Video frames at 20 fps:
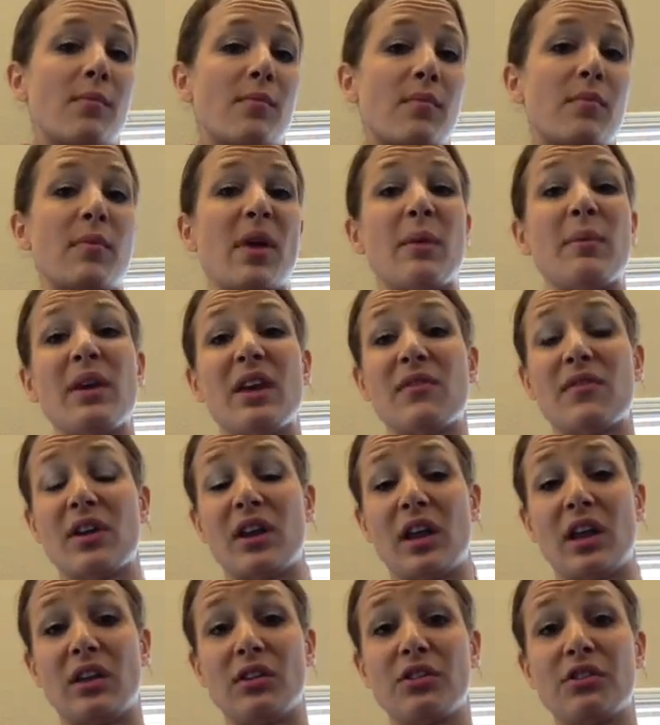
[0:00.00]
maybe even
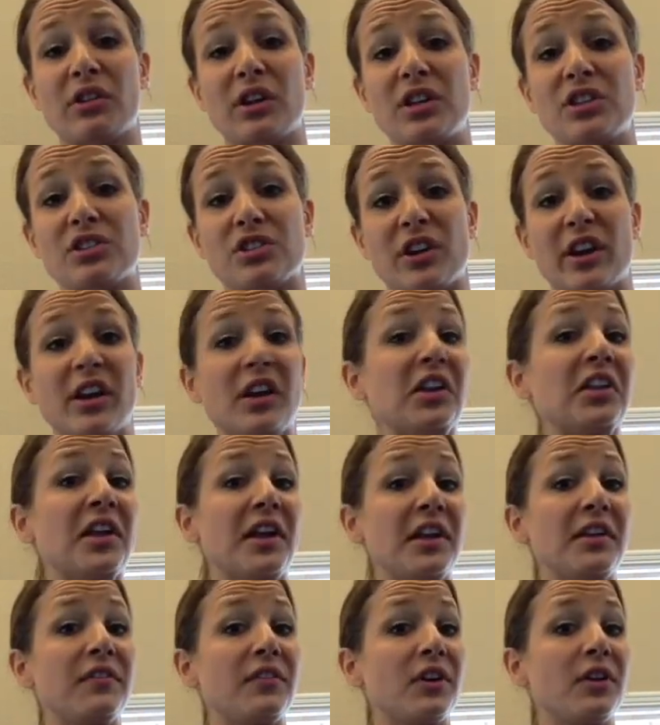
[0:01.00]
increase your
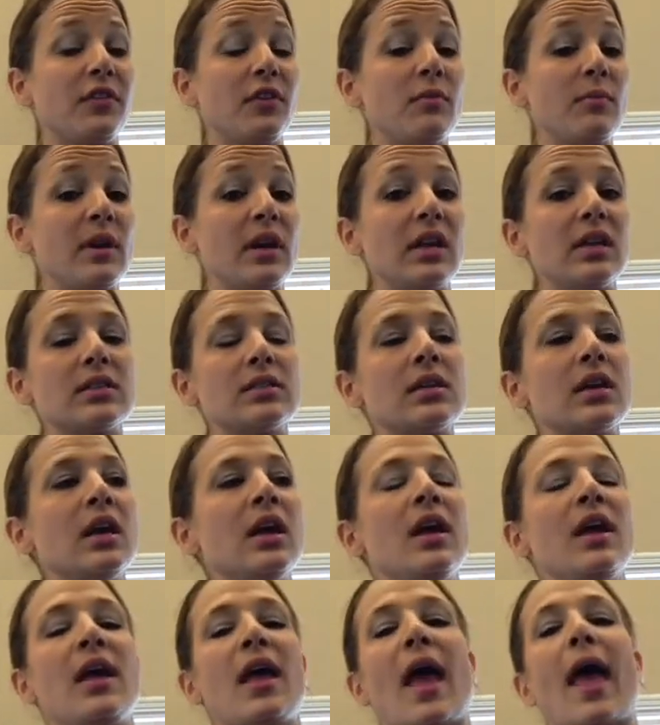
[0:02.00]
incline for a few minutes,
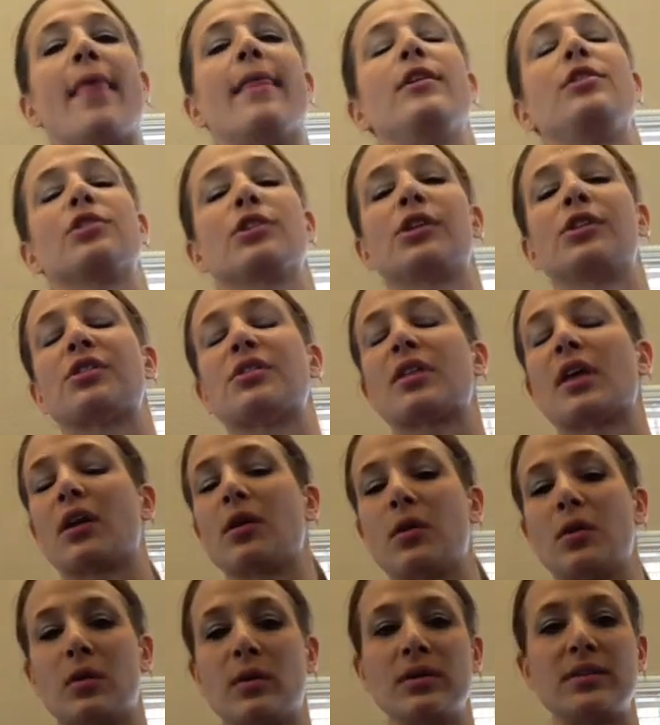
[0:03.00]
and then you're going to do that
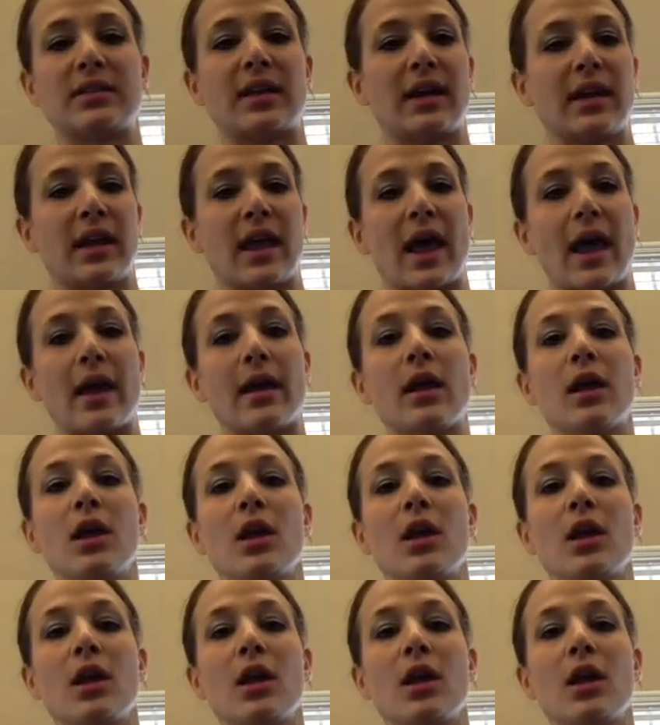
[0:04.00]
whole set again.